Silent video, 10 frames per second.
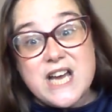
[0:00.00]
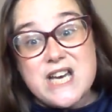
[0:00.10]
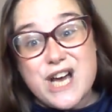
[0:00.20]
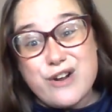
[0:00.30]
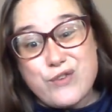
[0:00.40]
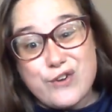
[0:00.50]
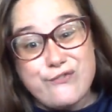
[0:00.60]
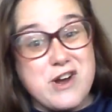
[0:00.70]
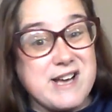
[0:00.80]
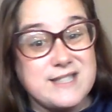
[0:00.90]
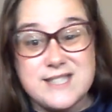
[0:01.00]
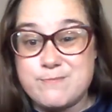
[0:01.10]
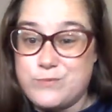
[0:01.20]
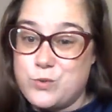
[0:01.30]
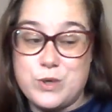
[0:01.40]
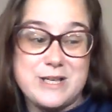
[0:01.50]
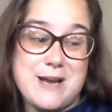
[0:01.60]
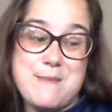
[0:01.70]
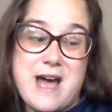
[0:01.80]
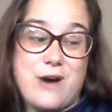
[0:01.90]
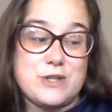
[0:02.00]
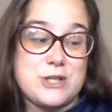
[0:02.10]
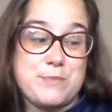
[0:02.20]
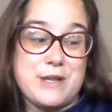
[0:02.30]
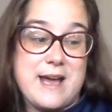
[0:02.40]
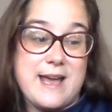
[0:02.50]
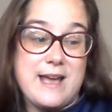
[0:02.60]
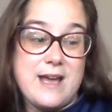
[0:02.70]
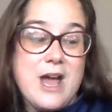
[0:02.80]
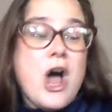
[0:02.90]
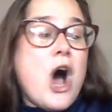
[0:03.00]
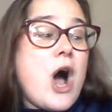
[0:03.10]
and none of her friends would come out to play.